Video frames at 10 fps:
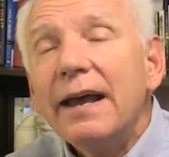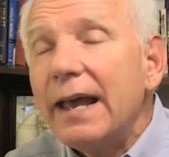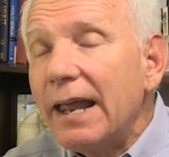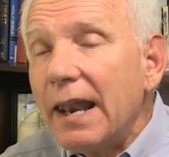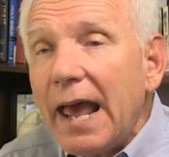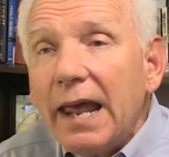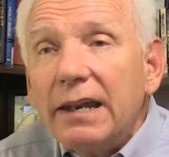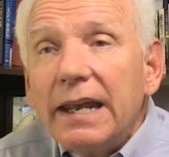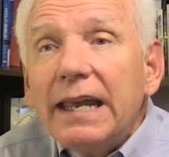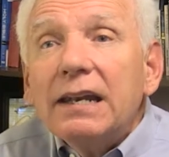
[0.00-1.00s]

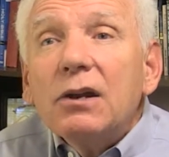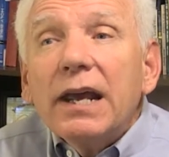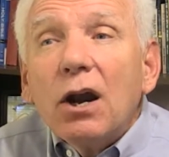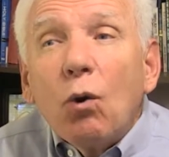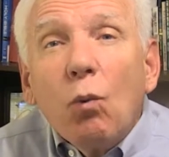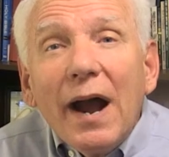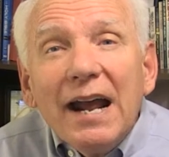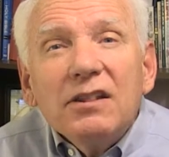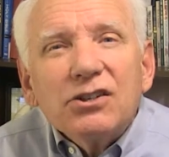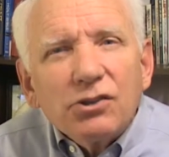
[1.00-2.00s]
and in a
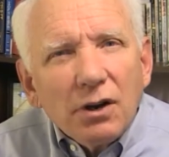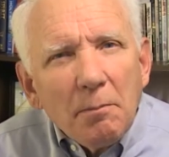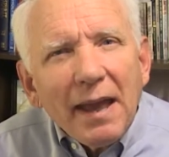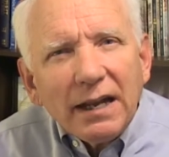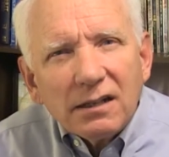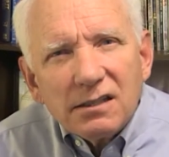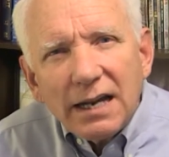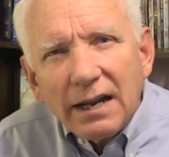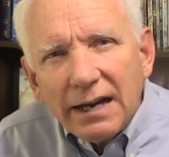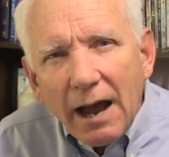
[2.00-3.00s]
way that's going to make it
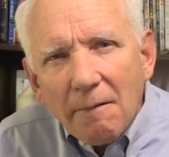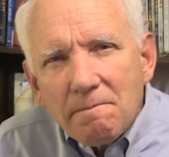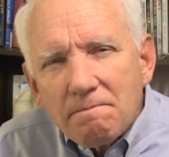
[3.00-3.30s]
stand out.